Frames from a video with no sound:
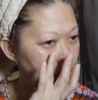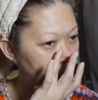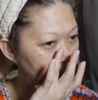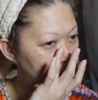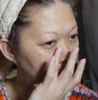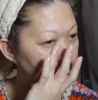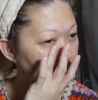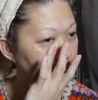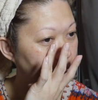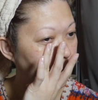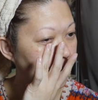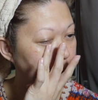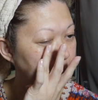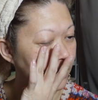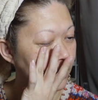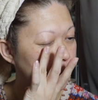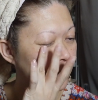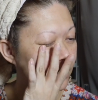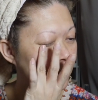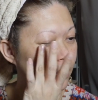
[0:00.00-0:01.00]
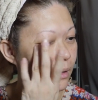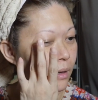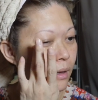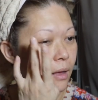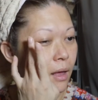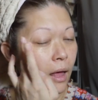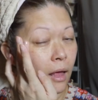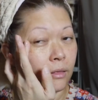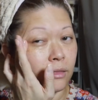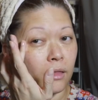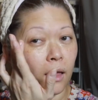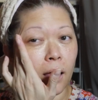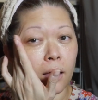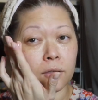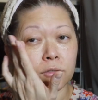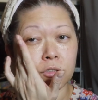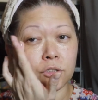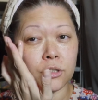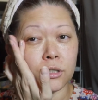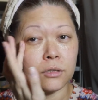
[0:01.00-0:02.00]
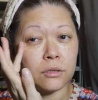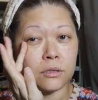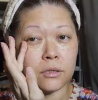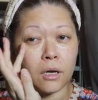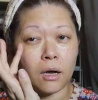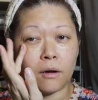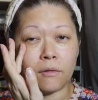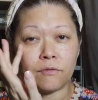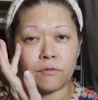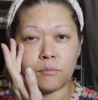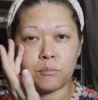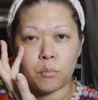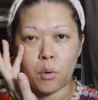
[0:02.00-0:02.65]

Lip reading: my attentions of